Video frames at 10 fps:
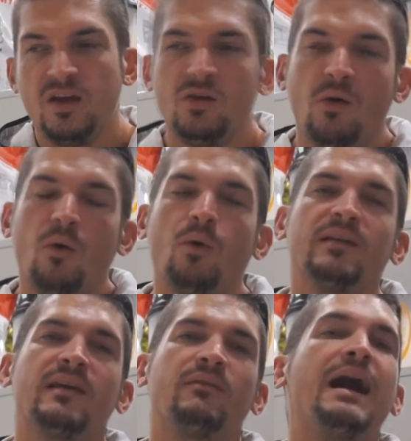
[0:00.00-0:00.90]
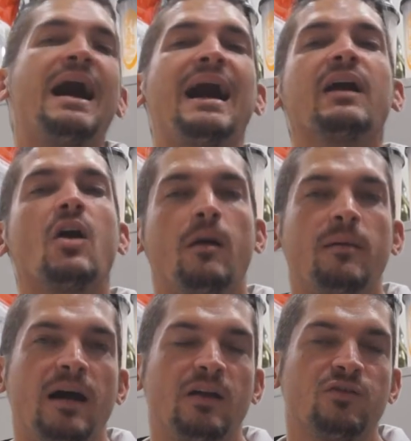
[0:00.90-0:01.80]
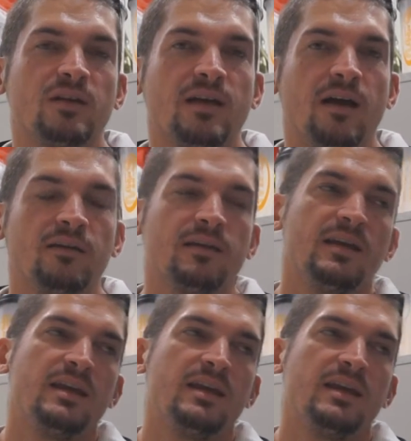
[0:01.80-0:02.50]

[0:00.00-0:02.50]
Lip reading: You'll always have a high carbohydrate count.